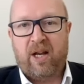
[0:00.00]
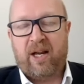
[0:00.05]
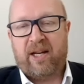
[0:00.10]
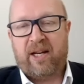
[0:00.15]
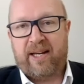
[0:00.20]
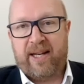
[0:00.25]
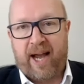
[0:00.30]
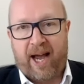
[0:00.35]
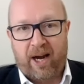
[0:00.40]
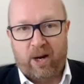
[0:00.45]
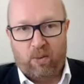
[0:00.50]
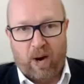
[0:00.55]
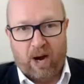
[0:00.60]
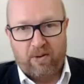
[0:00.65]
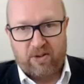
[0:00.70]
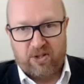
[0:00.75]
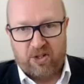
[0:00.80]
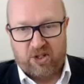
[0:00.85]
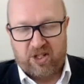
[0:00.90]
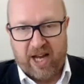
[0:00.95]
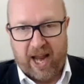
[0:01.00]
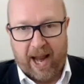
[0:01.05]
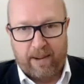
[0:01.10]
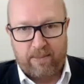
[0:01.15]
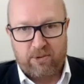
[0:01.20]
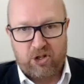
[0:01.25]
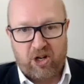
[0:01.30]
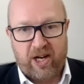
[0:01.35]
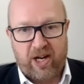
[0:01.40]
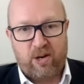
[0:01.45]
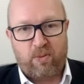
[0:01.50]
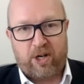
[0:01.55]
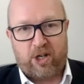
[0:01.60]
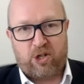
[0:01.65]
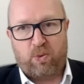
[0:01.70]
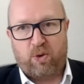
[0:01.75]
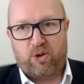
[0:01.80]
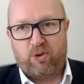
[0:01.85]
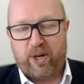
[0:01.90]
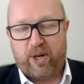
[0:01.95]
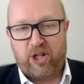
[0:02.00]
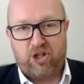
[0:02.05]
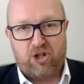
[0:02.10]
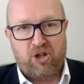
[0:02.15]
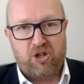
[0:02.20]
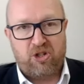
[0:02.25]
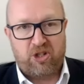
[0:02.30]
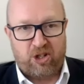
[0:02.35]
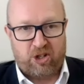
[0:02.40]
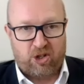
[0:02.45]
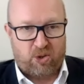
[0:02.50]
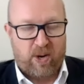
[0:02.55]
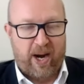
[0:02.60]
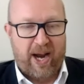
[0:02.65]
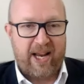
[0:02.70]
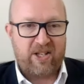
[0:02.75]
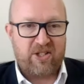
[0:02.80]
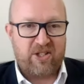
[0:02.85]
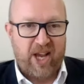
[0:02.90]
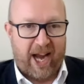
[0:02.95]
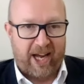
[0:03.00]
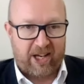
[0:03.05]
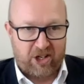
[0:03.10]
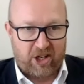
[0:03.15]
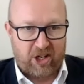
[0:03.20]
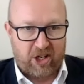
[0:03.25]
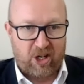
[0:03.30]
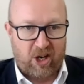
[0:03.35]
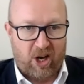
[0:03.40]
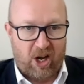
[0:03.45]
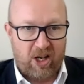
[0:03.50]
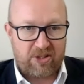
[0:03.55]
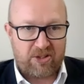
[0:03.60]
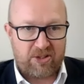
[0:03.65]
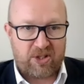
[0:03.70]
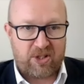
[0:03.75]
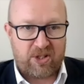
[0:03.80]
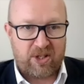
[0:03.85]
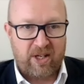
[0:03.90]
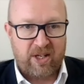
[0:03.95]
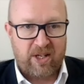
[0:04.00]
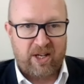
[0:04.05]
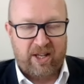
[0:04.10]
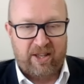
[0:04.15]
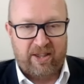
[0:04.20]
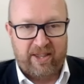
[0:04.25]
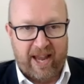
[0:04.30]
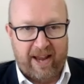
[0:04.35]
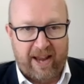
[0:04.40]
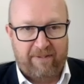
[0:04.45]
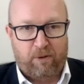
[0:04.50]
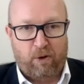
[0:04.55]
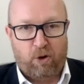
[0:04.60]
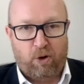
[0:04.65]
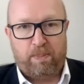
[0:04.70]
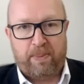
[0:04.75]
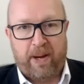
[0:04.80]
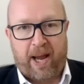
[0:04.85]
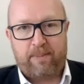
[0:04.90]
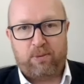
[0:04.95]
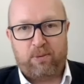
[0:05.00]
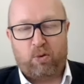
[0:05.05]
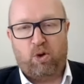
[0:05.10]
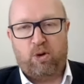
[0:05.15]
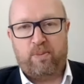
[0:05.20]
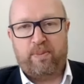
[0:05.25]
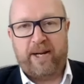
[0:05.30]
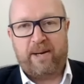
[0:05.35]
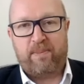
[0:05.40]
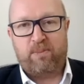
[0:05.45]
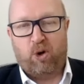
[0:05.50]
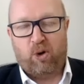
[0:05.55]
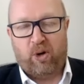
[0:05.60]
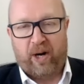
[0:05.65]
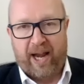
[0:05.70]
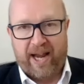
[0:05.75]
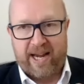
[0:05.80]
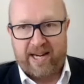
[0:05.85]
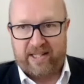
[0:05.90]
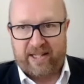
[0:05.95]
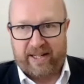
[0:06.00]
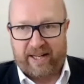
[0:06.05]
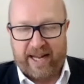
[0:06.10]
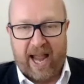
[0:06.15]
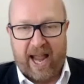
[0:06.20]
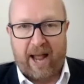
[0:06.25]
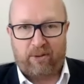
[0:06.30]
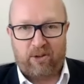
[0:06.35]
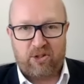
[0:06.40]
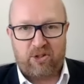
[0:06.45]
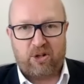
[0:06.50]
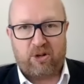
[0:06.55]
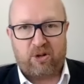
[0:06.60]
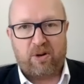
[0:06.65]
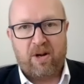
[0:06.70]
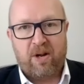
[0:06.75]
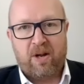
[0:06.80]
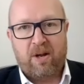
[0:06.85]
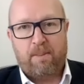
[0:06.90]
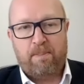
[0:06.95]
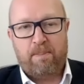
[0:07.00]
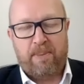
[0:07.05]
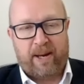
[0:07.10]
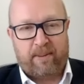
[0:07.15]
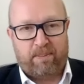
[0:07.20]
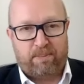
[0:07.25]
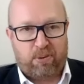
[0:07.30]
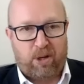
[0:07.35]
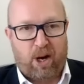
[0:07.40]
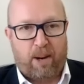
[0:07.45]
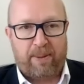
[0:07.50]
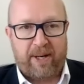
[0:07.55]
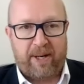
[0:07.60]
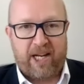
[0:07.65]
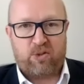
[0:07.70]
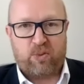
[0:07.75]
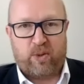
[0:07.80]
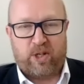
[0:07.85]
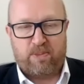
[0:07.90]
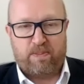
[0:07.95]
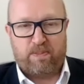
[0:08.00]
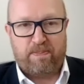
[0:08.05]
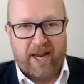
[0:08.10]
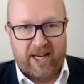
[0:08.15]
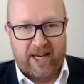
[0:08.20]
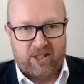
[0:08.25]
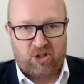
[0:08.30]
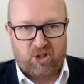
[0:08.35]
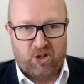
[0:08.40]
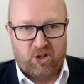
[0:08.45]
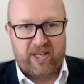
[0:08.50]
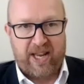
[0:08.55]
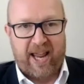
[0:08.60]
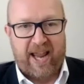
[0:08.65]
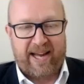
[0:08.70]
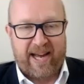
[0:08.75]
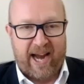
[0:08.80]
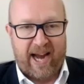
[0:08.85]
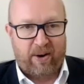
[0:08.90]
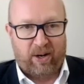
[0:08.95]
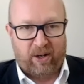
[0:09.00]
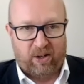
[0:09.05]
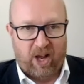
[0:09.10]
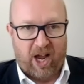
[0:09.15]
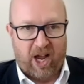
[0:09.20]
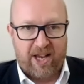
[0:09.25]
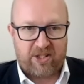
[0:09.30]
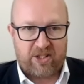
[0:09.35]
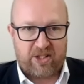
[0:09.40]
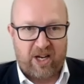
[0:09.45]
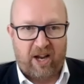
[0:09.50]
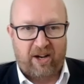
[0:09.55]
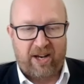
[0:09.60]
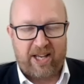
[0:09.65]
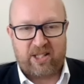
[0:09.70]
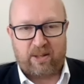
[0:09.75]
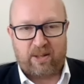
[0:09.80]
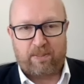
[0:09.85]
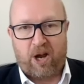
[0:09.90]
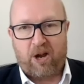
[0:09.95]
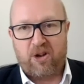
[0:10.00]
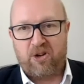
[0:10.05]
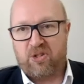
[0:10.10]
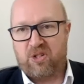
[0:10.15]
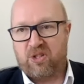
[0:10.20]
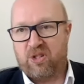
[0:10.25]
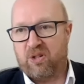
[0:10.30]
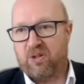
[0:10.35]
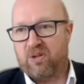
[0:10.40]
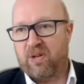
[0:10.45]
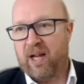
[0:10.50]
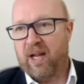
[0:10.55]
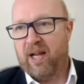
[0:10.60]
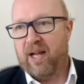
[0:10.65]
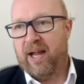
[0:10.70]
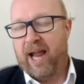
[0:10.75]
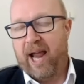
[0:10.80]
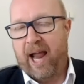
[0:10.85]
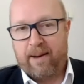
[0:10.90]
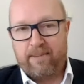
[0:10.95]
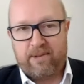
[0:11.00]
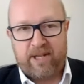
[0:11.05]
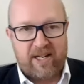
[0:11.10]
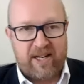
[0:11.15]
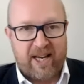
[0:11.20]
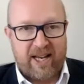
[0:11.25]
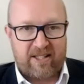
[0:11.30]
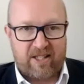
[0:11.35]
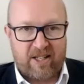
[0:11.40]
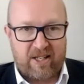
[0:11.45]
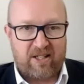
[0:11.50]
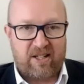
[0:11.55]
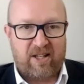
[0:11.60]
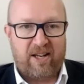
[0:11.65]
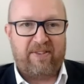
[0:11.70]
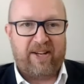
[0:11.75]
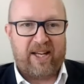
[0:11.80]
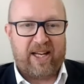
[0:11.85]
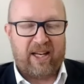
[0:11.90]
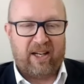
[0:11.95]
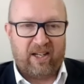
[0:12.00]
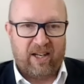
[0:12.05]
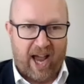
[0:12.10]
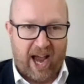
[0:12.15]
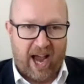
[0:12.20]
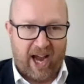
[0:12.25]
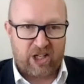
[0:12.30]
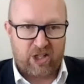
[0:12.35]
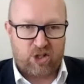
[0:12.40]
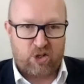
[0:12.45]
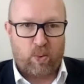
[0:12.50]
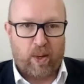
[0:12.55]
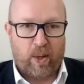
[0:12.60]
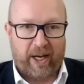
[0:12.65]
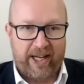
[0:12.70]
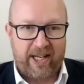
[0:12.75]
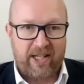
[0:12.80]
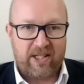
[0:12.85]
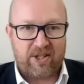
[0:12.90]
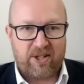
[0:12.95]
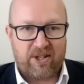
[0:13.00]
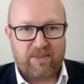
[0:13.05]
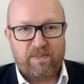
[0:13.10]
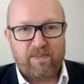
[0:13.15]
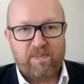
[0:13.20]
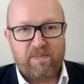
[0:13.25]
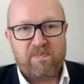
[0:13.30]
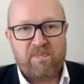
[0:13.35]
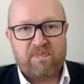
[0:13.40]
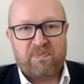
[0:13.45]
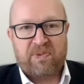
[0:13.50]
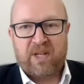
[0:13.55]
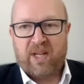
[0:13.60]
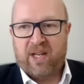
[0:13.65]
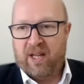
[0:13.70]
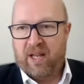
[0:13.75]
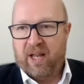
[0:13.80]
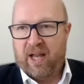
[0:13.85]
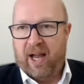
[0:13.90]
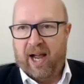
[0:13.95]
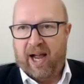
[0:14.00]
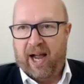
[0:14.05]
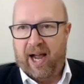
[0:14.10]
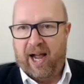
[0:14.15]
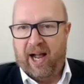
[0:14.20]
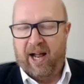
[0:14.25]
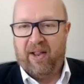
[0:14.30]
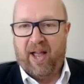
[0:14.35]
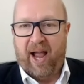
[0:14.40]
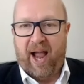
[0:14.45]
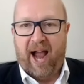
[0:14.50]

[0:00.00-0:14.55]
Cut away with stamp duty, which would reduce the transaction costs. Therefore, people would be more easily able to pick properties which best suit their current lifestyle as opposed to empty nesters living in large dwellings. Uh,